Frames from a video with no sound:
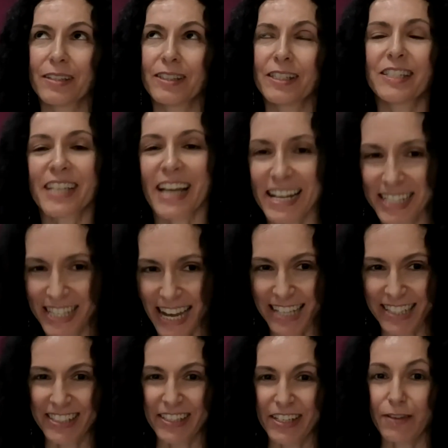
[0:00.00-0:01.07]
disguise
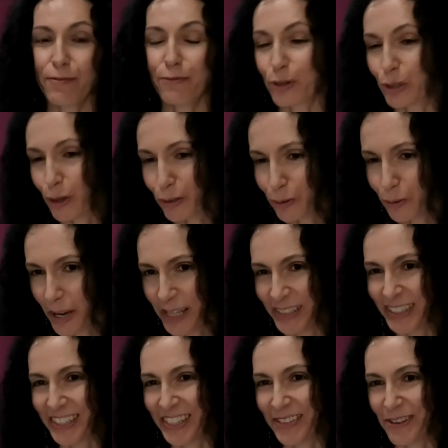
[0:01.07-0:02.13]
that if we don't
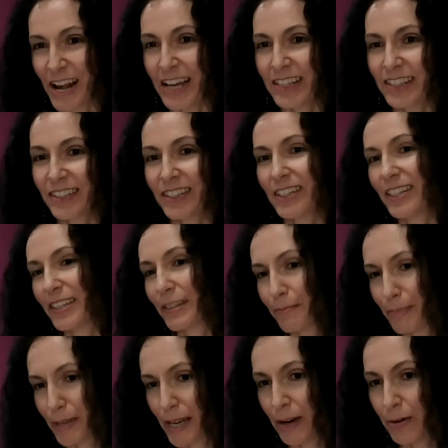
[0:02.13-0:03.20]
want, right?
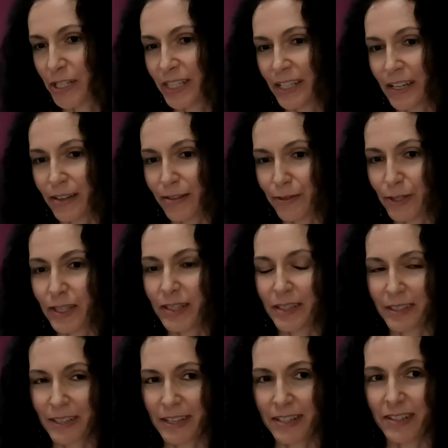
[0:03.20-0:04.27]
Be ourselves.
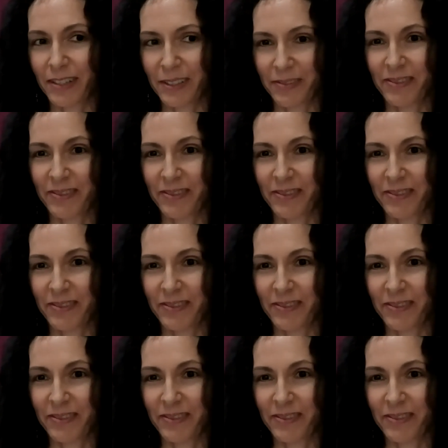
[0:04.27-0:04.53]
Yes.